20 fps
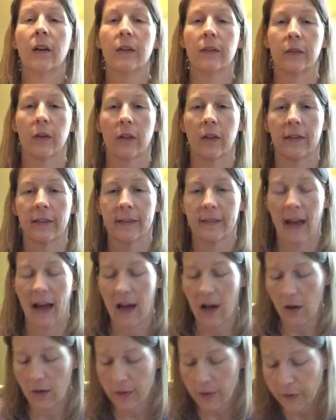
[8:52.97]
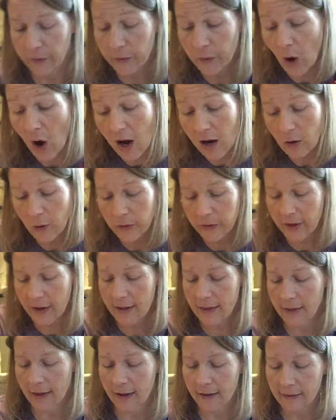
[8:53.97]
So the song goes
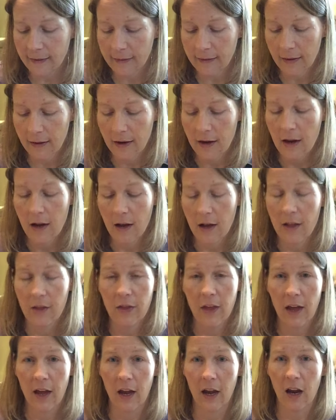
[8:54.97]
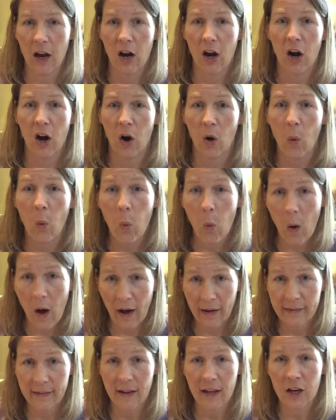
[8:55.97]
like this. There
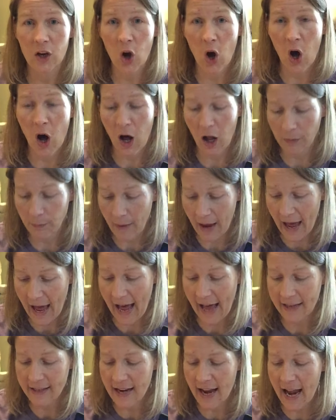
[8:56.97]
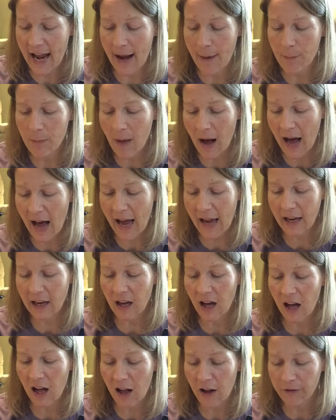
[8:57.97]
was an old man named
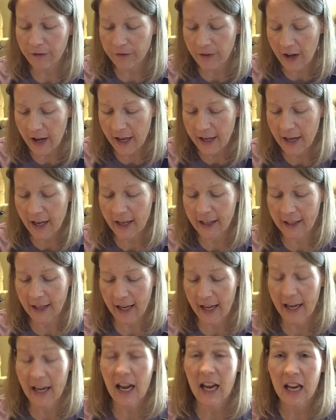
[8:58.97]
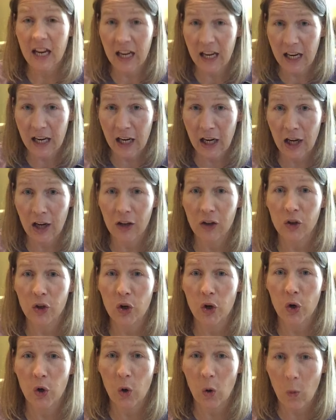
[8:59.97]
Michael Finnegan. He
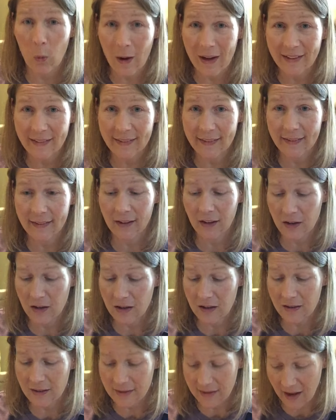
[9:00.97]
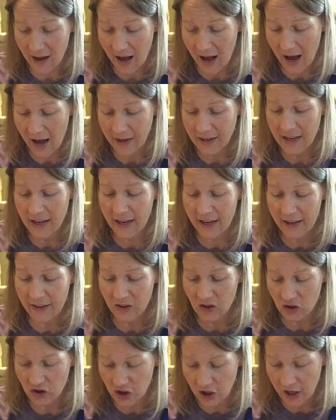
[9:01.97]
grew whiskers on
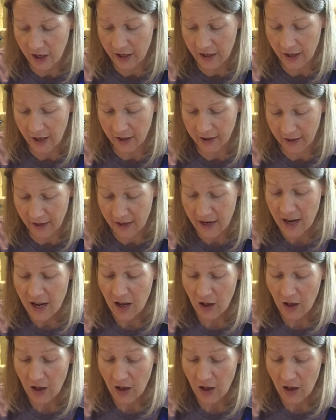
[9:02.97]
his chin again.